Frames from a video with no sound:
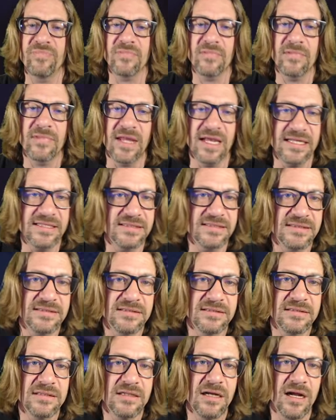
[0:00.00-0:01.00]
Nice.
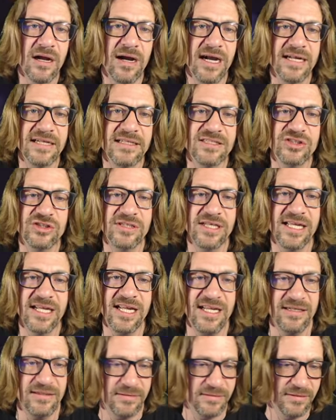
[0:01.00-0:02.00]
All right. Did you get
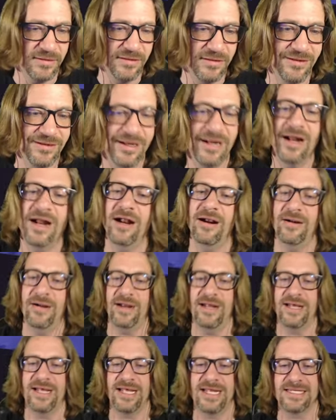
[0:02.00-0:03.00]
it? All
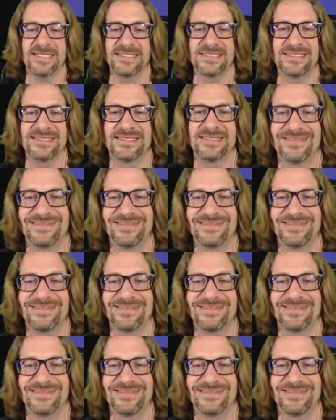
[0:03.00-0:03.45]
right.